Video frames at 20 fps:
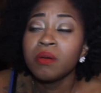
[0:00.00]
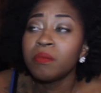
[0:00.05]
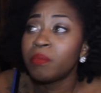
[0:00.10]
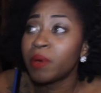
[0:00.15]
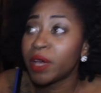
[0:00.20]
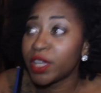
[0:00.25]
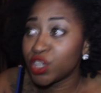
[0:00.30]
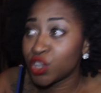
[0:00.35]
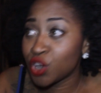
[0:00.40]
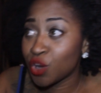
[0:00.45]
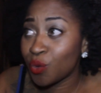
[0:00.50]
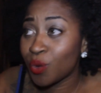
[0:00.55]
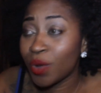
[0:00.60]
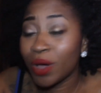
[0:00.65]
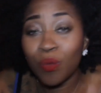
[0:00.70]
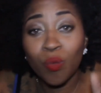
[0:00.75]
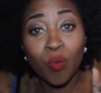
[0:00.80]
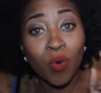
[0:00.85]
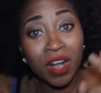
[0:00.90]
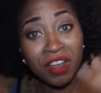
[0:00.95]
But you know
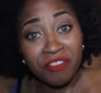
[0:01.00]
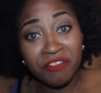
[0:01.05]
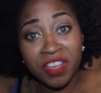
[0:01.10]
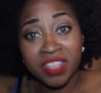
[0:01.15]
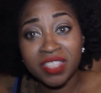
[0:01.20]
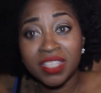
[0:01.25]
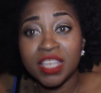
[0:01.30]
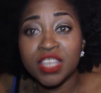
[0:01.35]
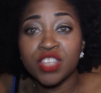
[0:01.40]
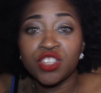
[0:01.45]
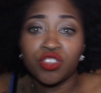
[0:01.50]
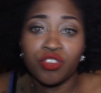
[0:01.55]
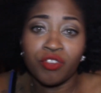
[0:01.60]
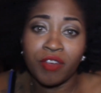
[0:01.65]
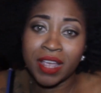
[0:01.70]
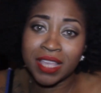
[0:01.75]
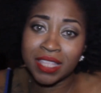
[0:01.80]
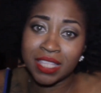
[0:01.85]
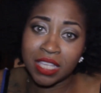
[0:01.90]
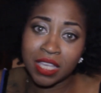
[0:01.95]
what? One of us is
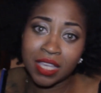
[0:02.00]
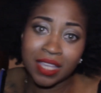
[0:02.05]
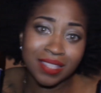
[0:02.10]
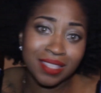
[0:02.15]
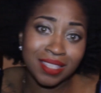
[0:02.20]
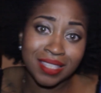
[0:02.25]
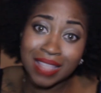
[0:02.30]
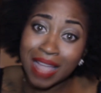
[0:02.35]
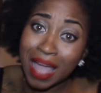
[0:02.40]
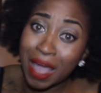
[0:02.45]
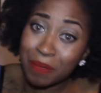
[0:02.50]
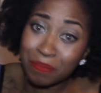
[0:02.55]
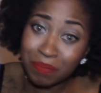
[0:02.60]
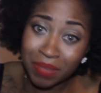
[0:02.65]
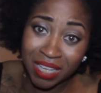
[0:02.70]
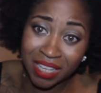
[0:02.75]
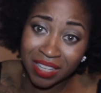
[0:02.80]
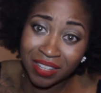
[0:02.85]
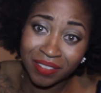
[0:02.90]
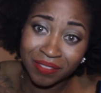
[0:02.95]
crazy. It's not
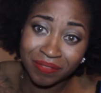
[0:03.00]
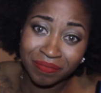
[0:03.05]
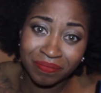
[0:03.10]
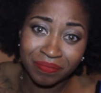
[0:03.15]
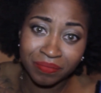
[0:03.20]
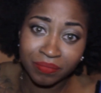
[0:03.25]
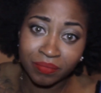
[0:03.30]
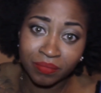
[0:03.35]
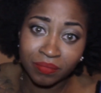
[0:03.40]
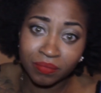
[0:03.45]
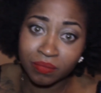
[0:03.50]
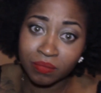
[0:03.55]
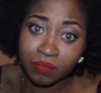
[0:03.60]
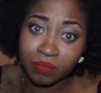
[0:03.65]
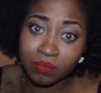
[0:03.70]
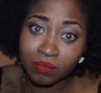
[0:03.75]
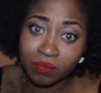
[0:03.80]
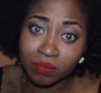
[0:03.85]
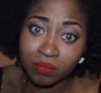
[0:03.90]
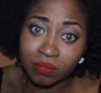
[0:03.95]
me.
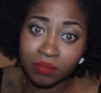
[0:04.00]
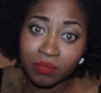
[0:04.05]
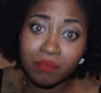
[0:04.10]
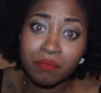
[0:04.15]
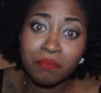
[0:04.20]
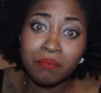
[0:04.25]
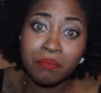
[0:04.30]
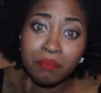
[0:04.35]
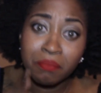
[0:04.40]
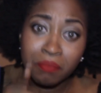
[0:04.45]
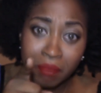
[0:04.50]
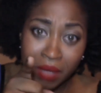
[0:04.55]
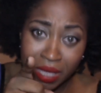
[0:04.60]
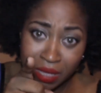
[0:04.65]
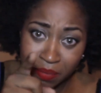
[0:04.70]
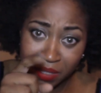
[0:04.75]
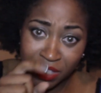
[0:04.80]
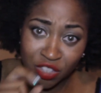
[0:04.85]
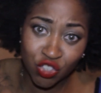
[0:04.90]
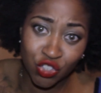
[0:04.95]

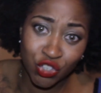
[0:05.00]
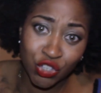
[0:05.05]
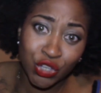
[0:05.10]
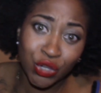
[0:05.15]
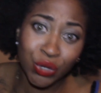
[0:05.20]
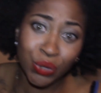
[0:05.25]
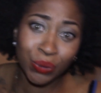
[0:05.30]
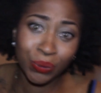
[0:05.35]
Maybe it's you.